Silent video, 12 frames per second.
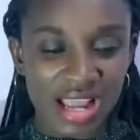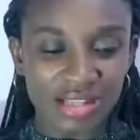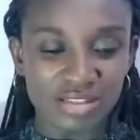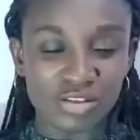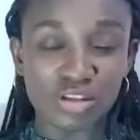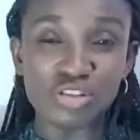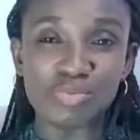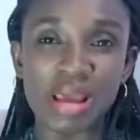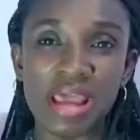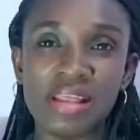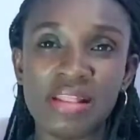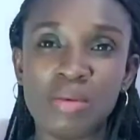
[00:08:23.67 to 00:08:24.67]
I discussed with
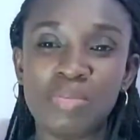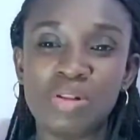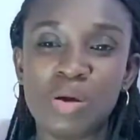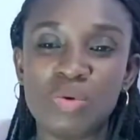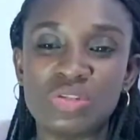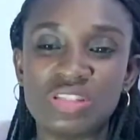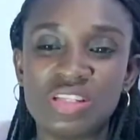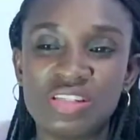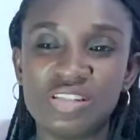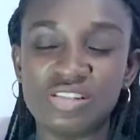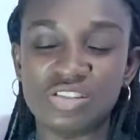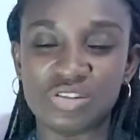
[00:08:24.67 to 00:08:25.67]
my elder brother, was still in
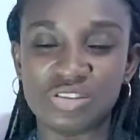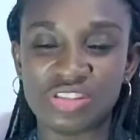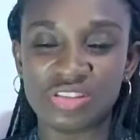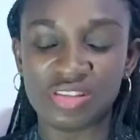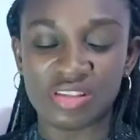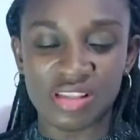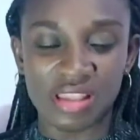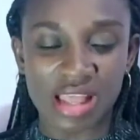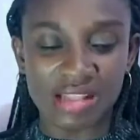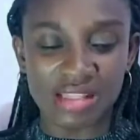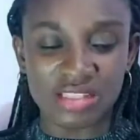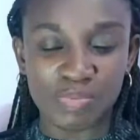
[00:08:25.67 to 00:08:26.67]
the church
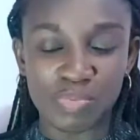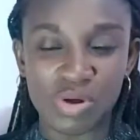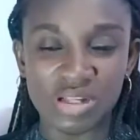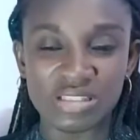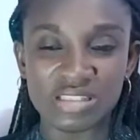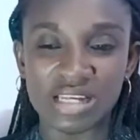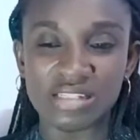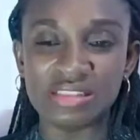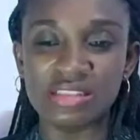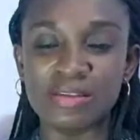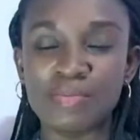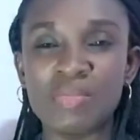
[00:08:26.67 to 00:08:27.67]
at this point,
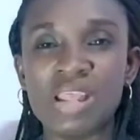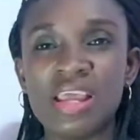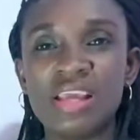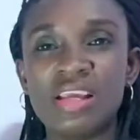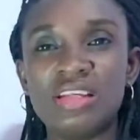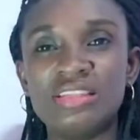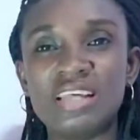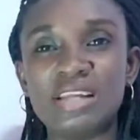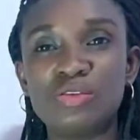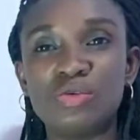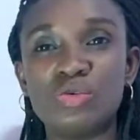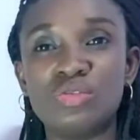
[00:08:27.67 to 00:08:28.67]
and he decided
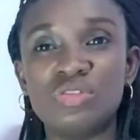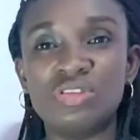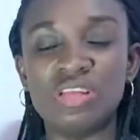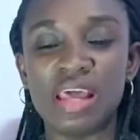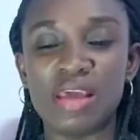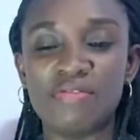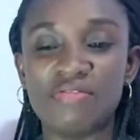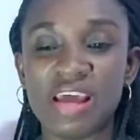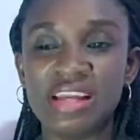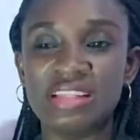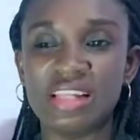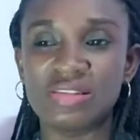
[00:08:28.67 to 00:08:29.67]
to
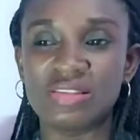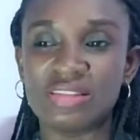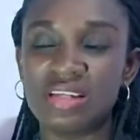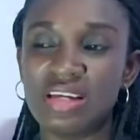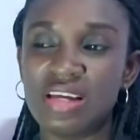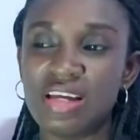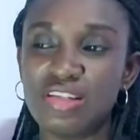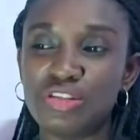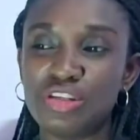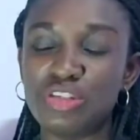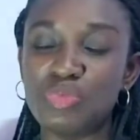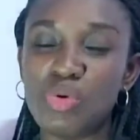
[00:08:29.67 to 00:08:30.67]
find that. So
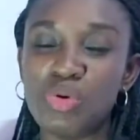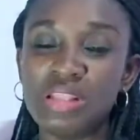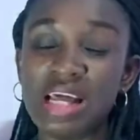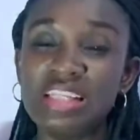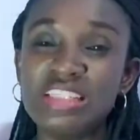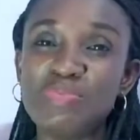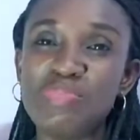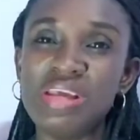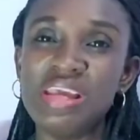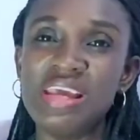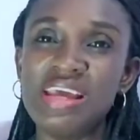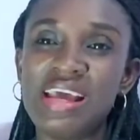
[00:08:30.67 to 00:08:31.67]
he spoke with daddy's PA,
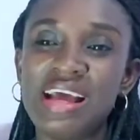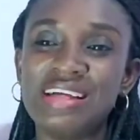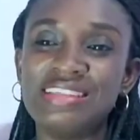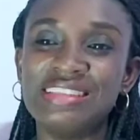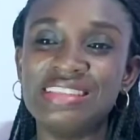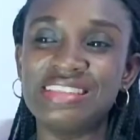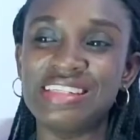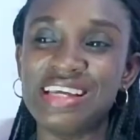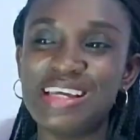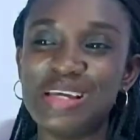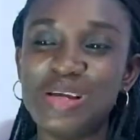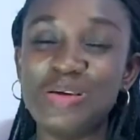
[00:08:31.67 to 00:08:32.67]
and
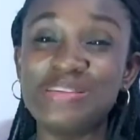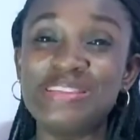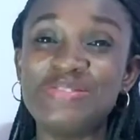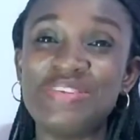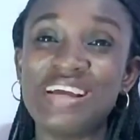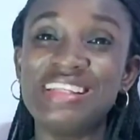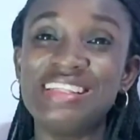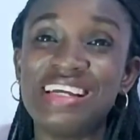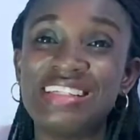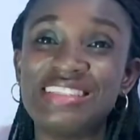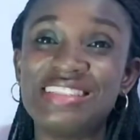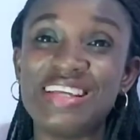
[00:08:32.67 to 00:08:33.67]
he got to find out
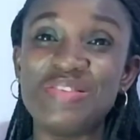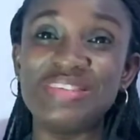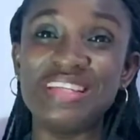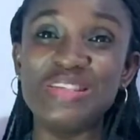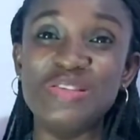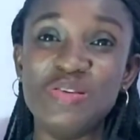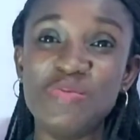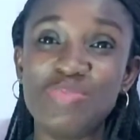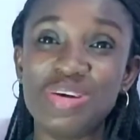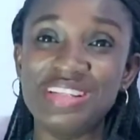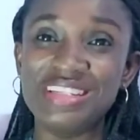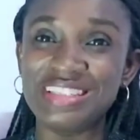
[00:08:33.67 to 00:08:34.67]
that there was a new
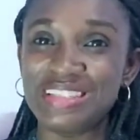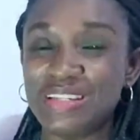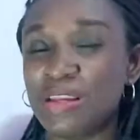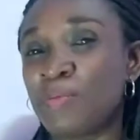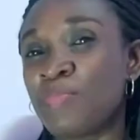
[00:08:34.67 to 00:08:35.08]
policy